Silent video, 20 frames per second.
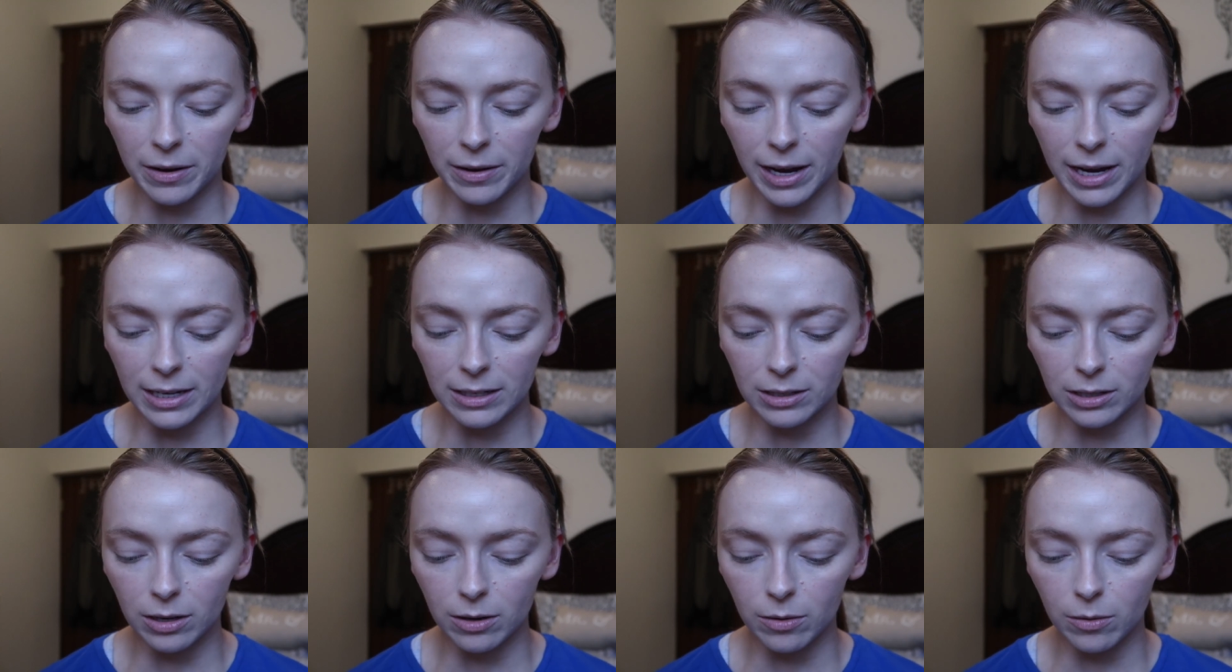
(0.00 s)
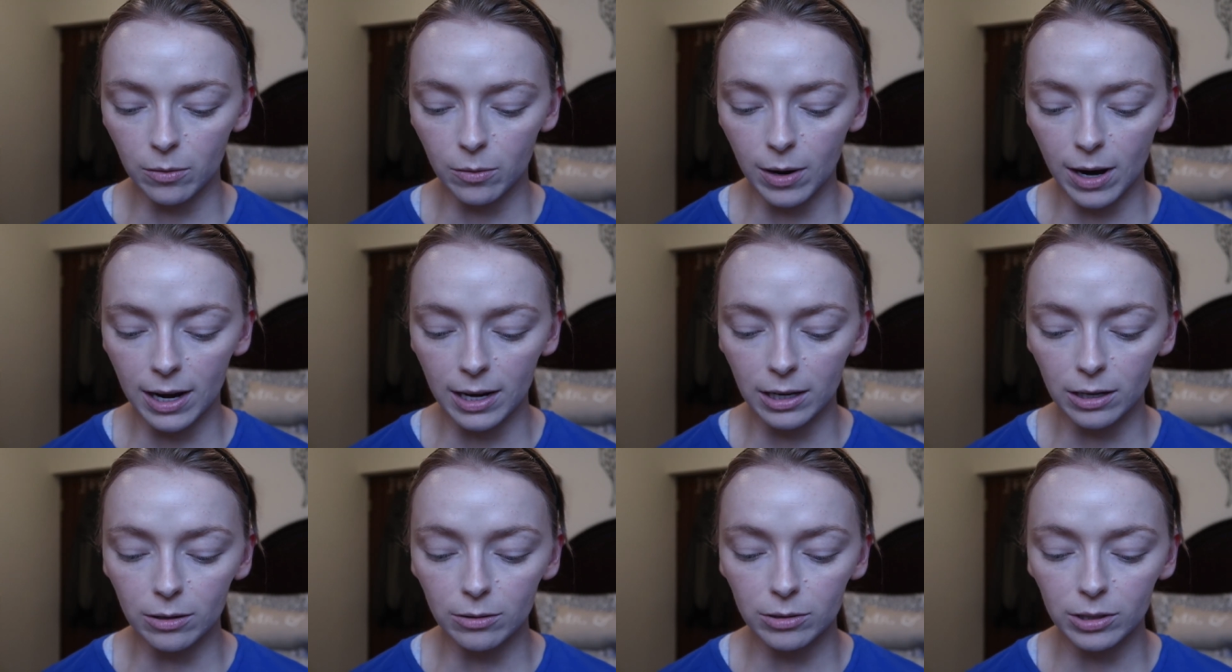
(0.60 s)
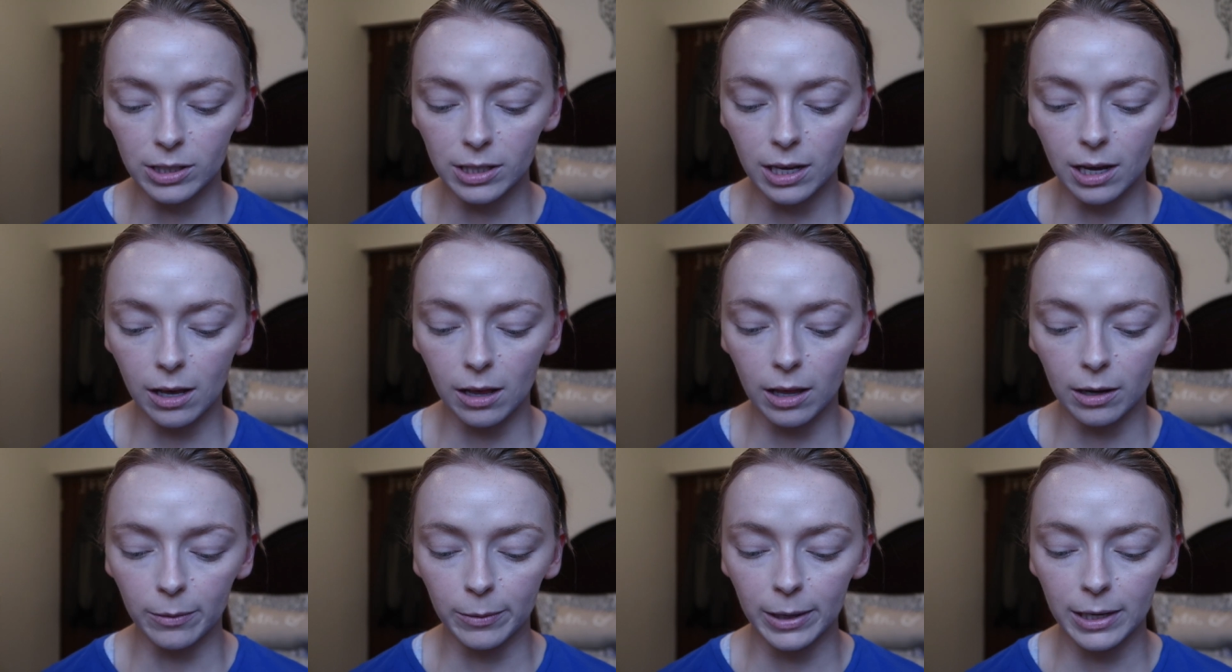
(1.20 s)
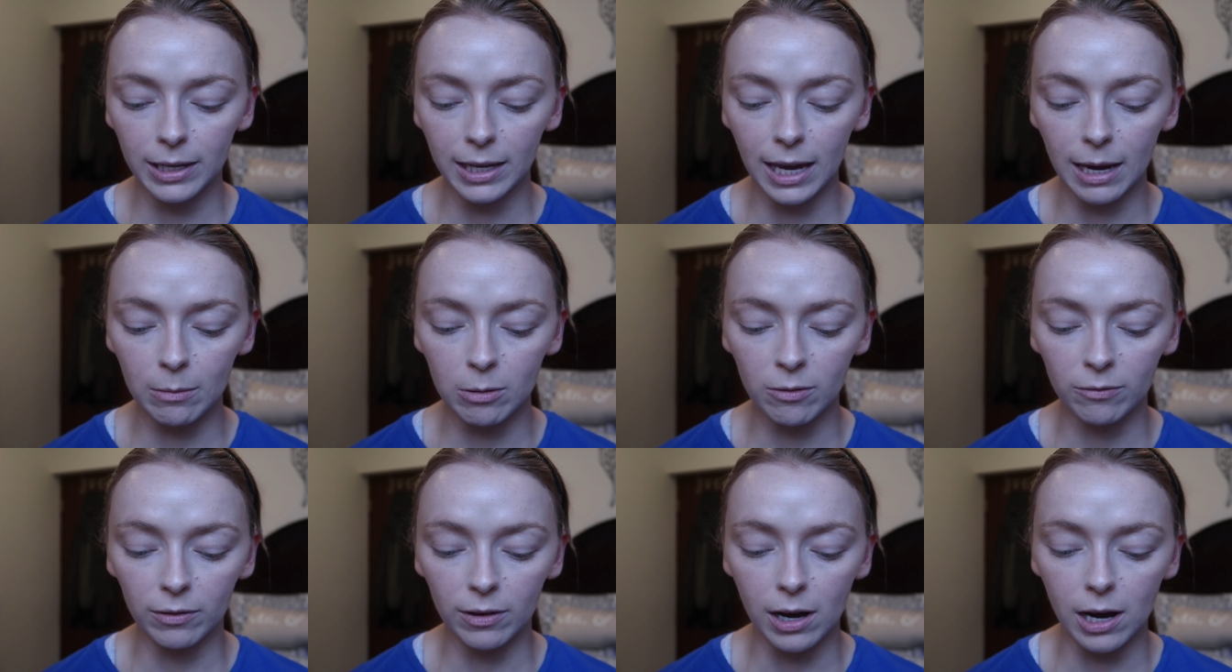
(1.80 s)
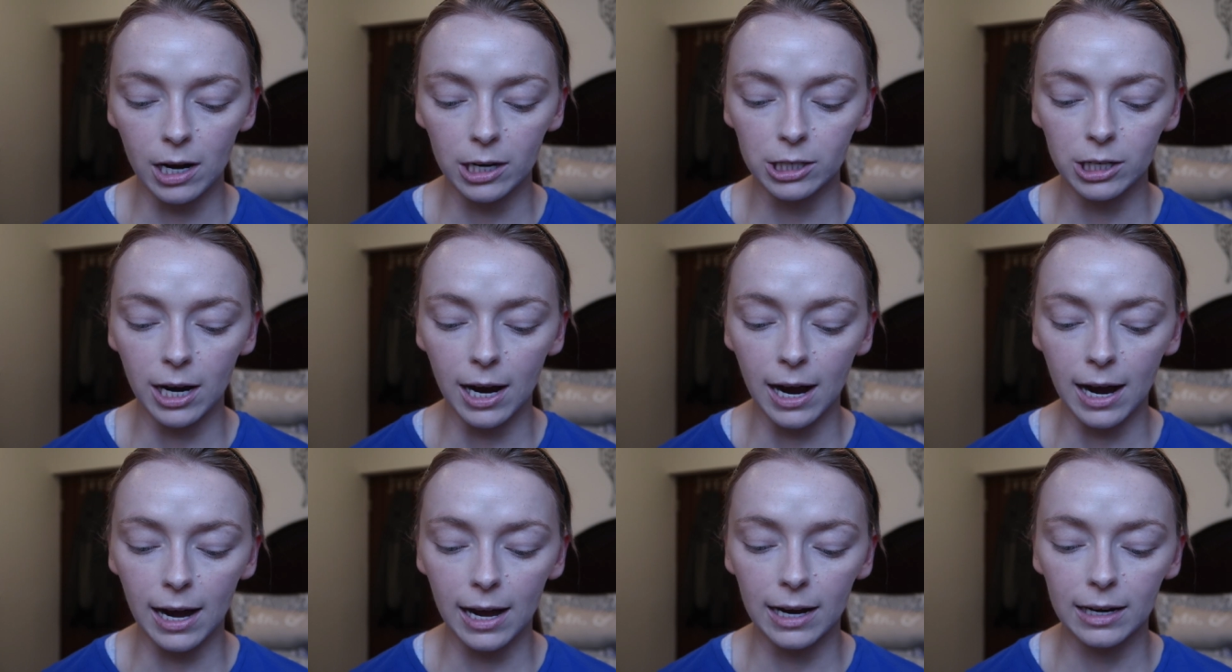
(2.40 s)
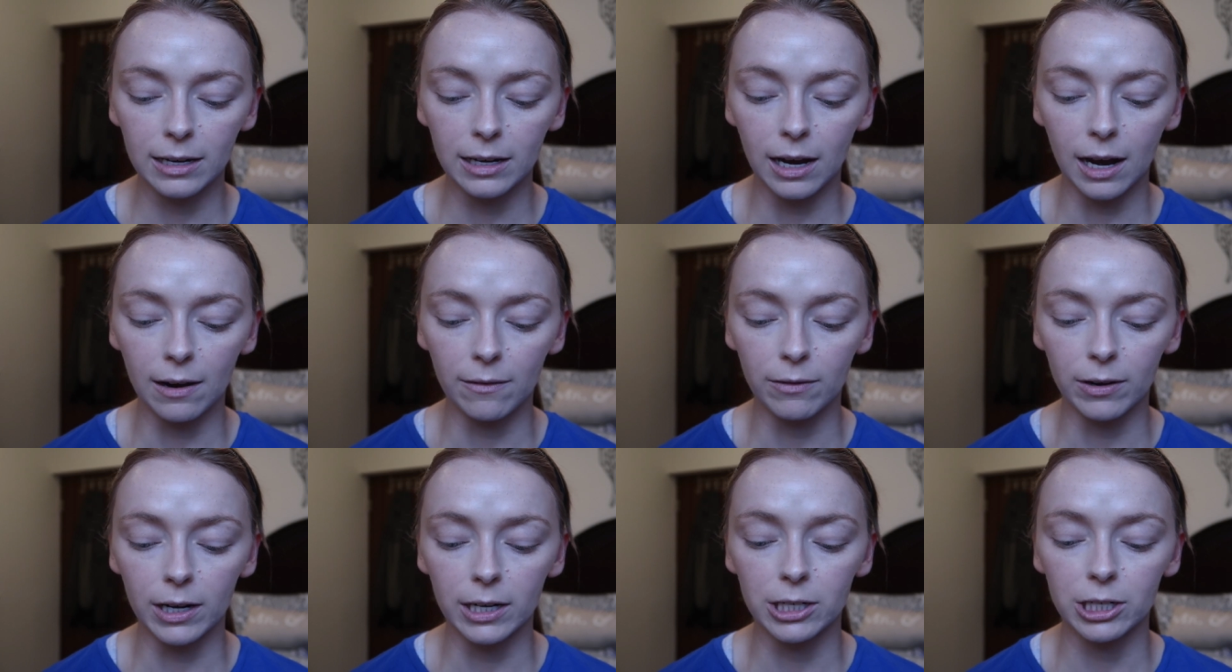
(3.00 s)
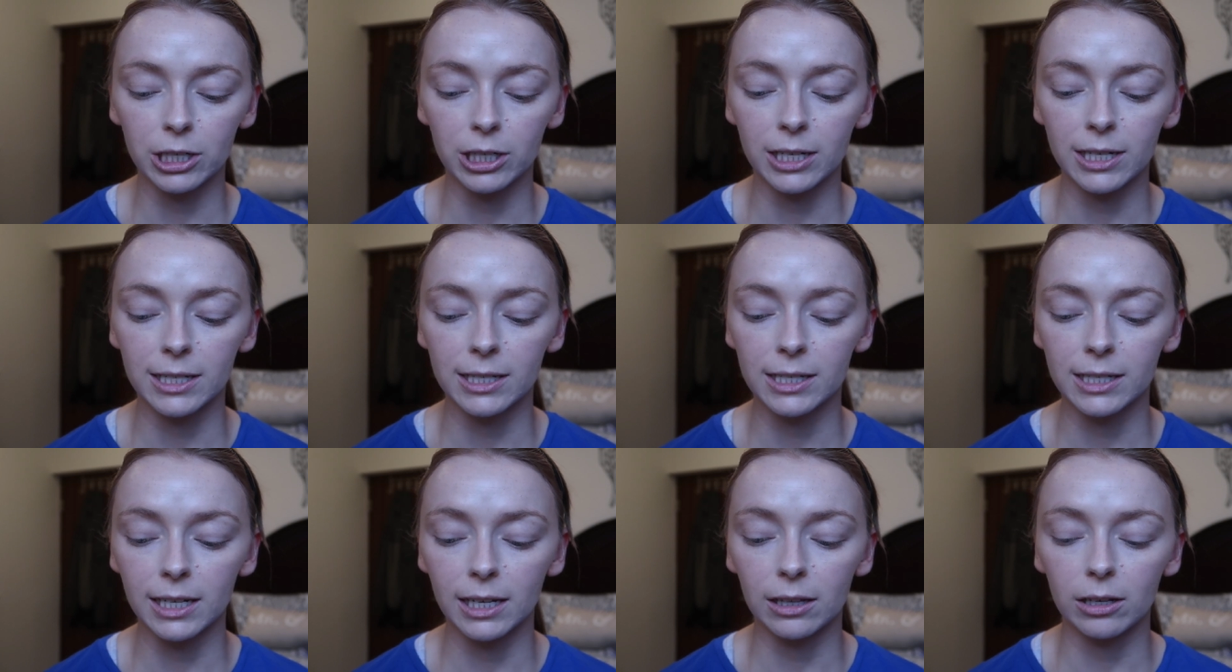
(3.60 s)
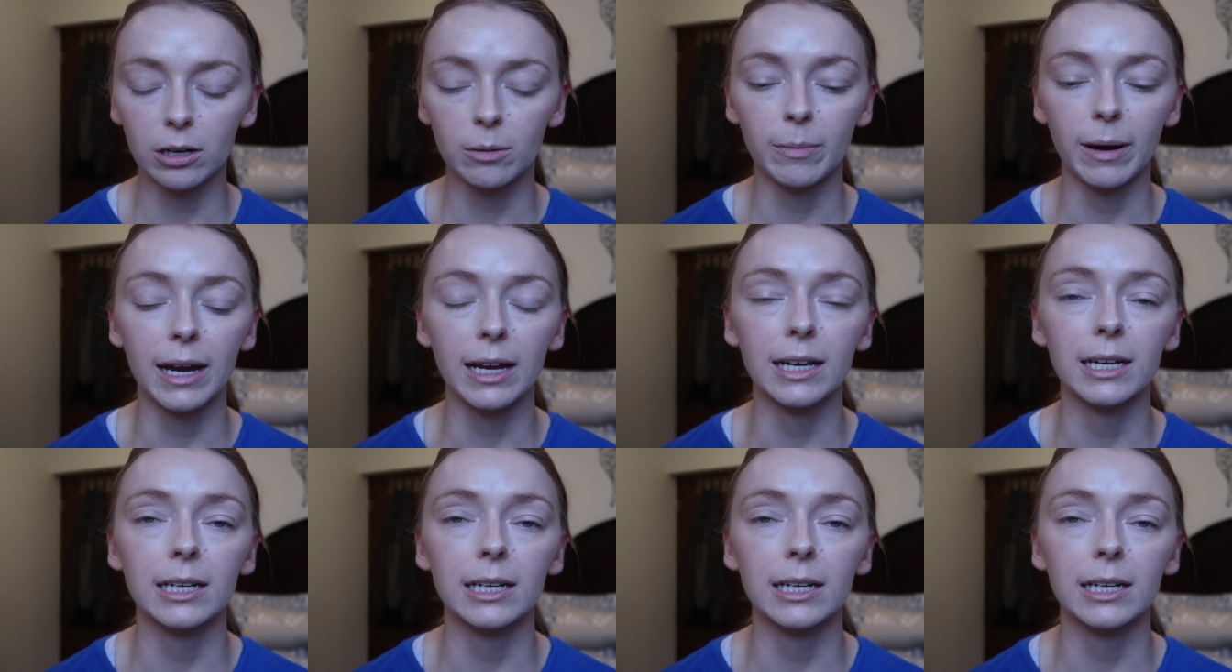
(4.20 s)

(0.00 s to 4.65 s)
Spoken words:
Okay, so I use the Liquid Camouflage High Coverage Concealer by